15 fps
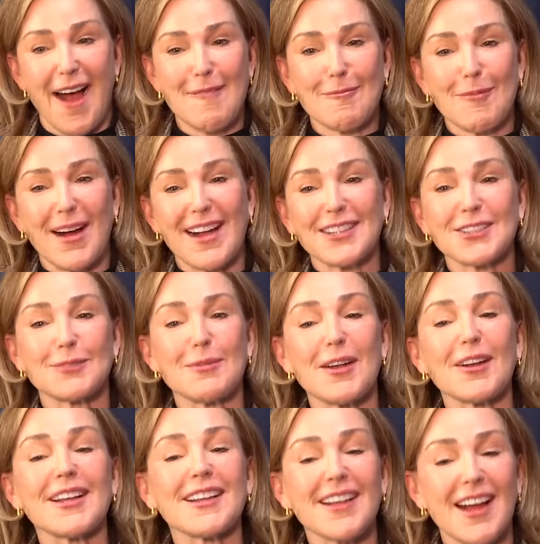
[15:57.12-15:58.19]
My she
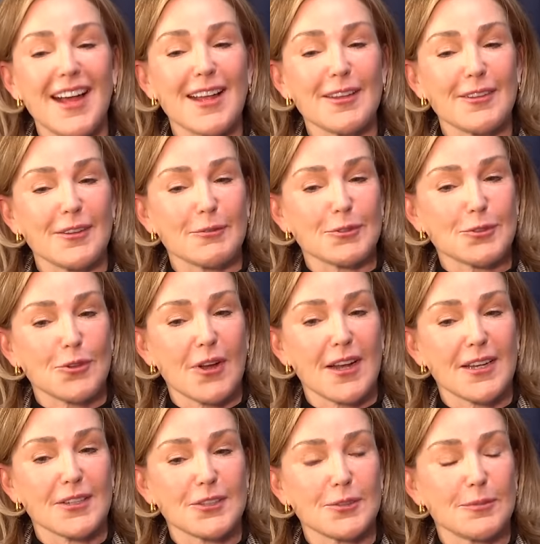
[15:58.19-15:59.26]
married a guy that was
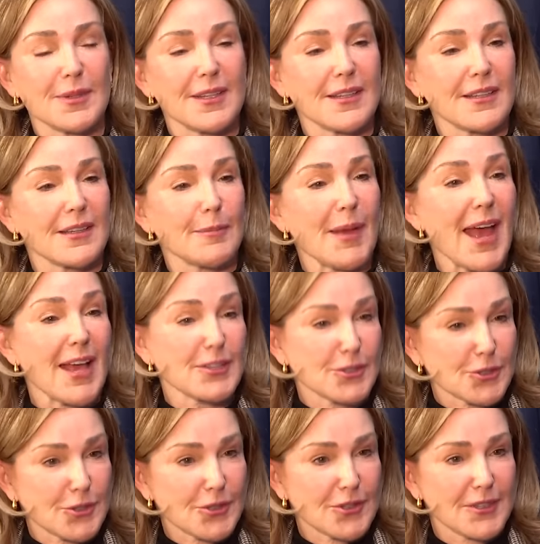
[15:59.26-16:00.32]
trying to be a
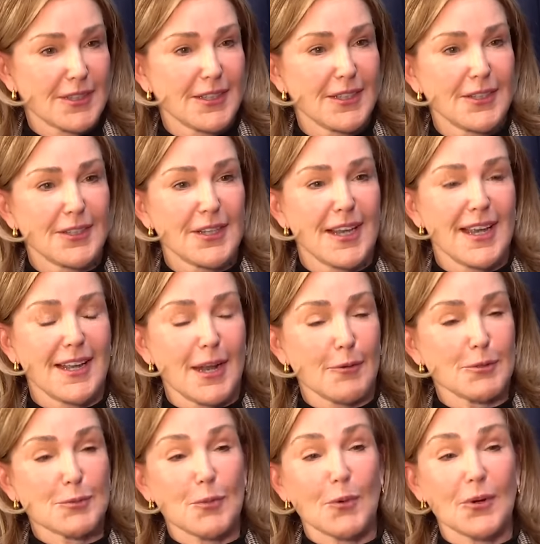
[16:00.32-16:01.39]
pastor, and I
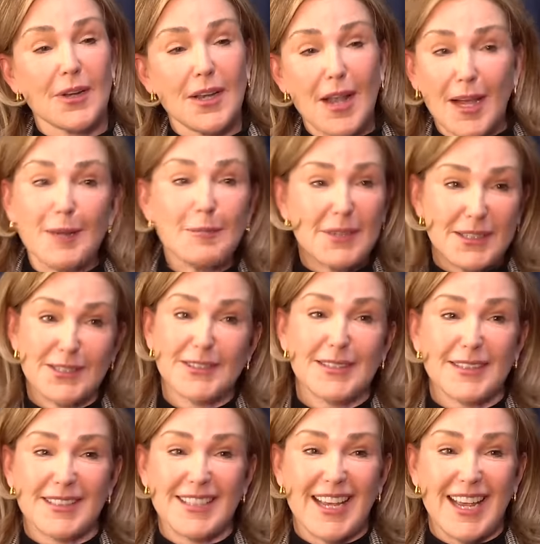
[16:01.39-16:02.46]
was born nine months to
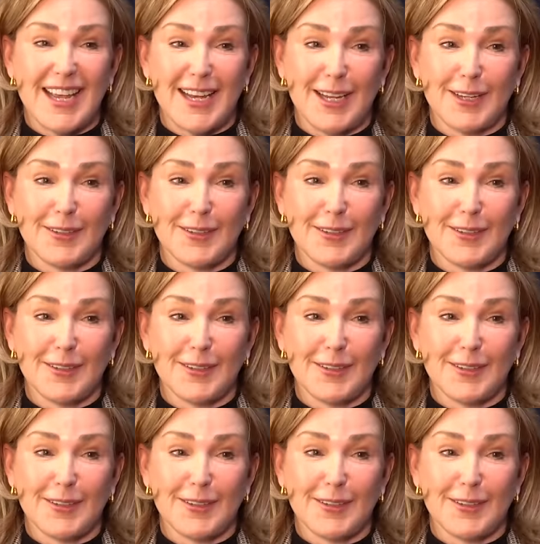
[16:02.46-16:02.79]
the day.